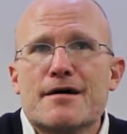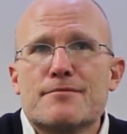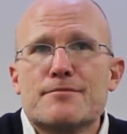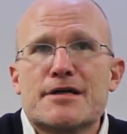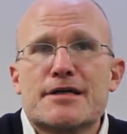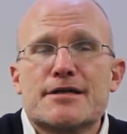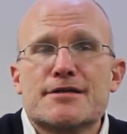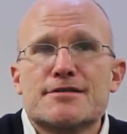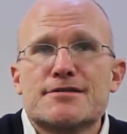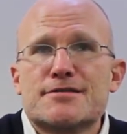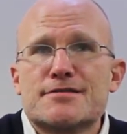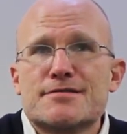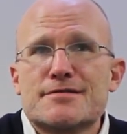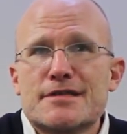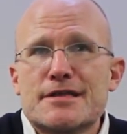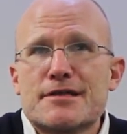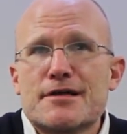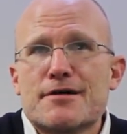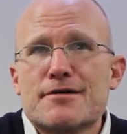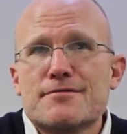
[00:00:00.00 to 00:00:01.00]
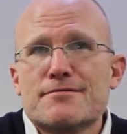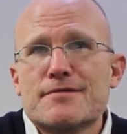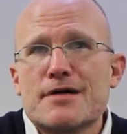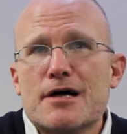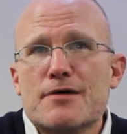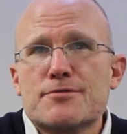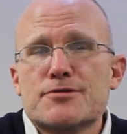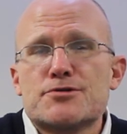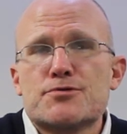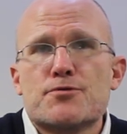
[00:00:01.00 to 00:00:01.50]
Because
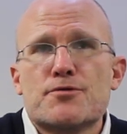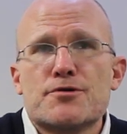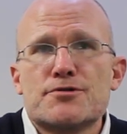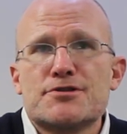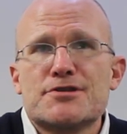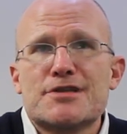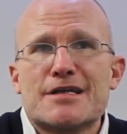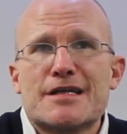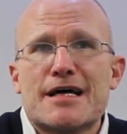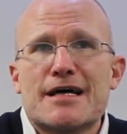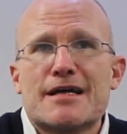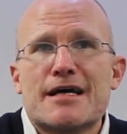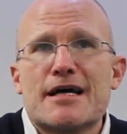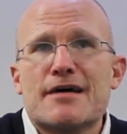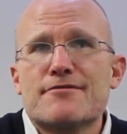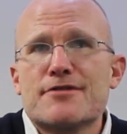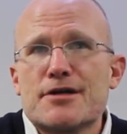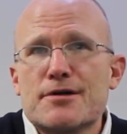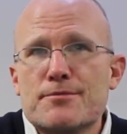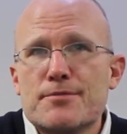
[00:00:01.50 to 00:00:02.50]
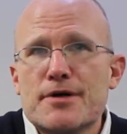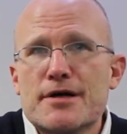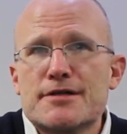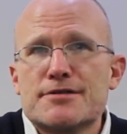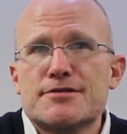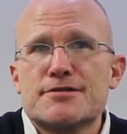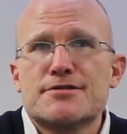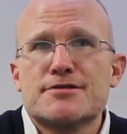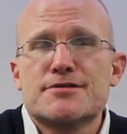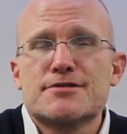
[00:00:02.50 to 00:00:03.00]
almost worse than not having a
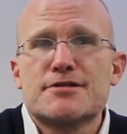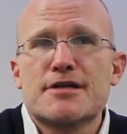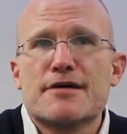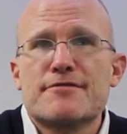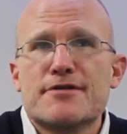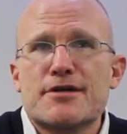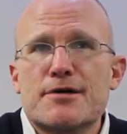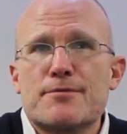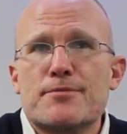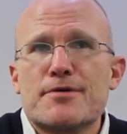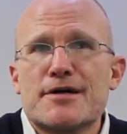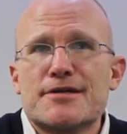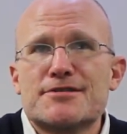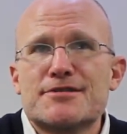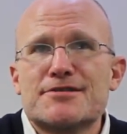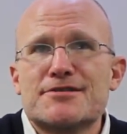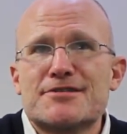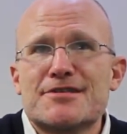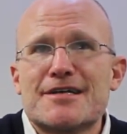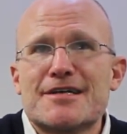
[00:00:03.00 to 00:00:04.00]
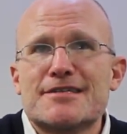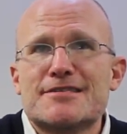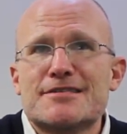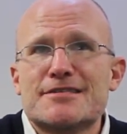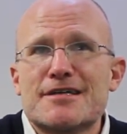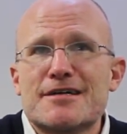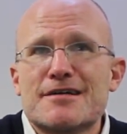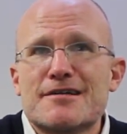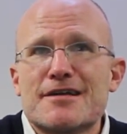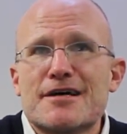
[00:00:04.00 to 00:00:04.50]
presence is having a presence that's
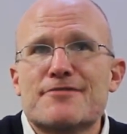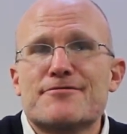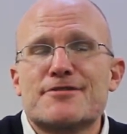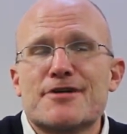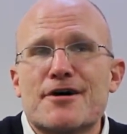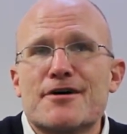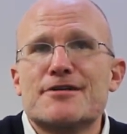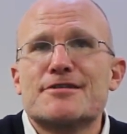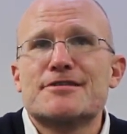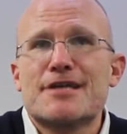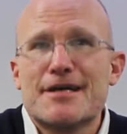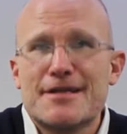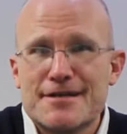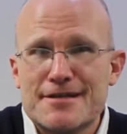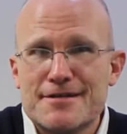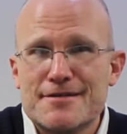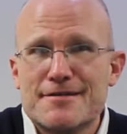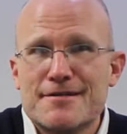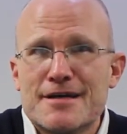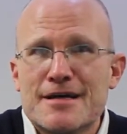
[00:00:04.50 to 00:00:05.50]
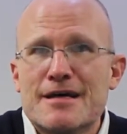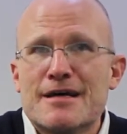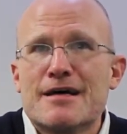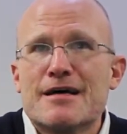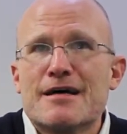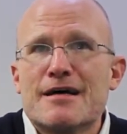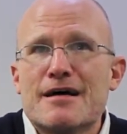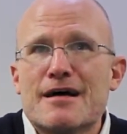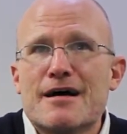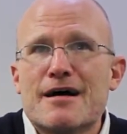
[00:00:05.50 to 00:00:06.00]
left untended
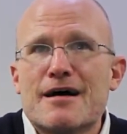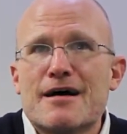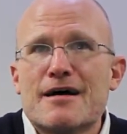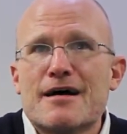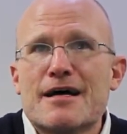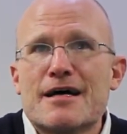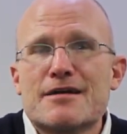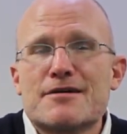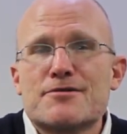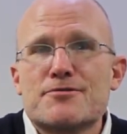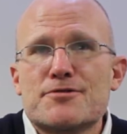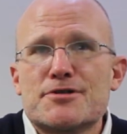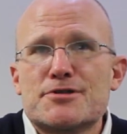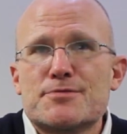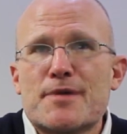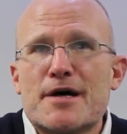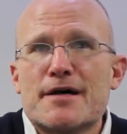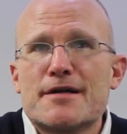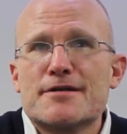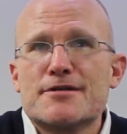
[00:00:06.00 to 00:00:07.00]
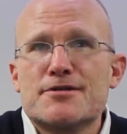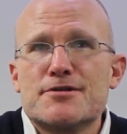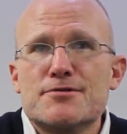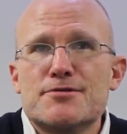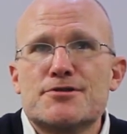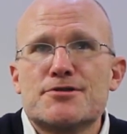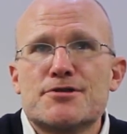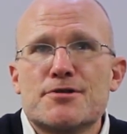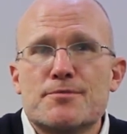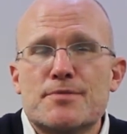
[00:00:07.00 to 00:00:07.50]
and unresponded
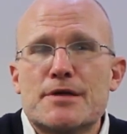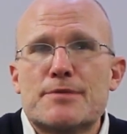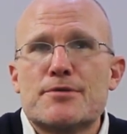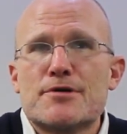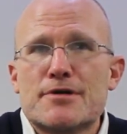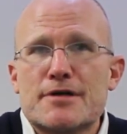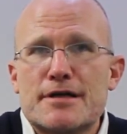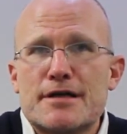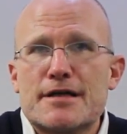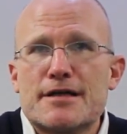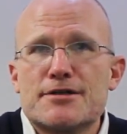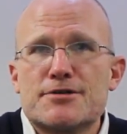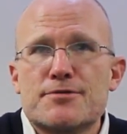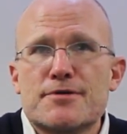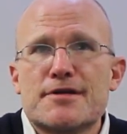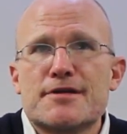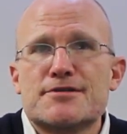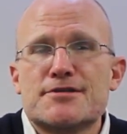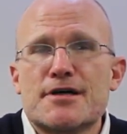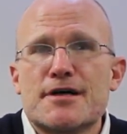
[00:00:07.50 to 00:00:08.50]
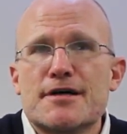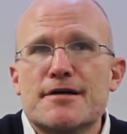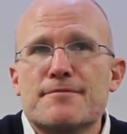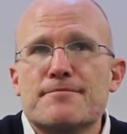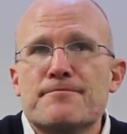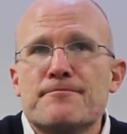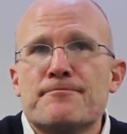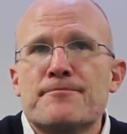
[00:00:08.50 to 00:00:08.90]
to should people engage with the site.